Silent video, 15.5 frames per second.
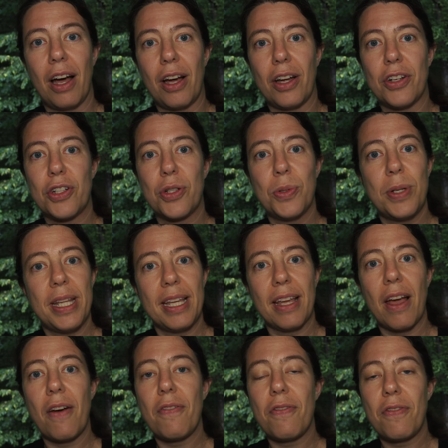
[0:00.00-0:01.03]

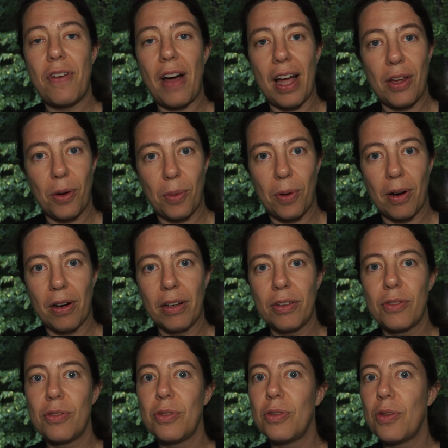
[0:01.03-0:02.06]
shooting
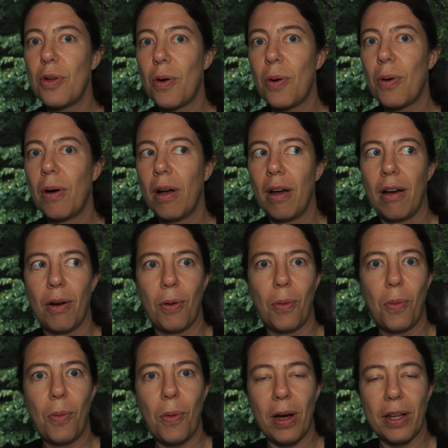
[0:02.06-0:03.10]
fireworks, you know
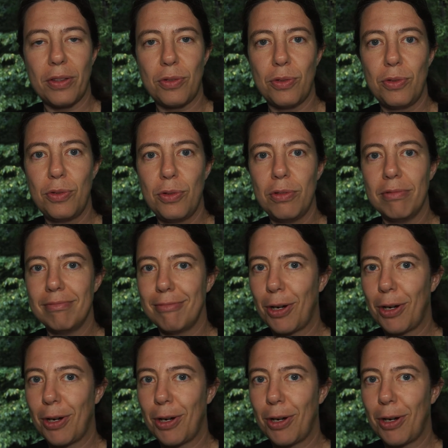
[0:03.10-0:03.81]
what to do,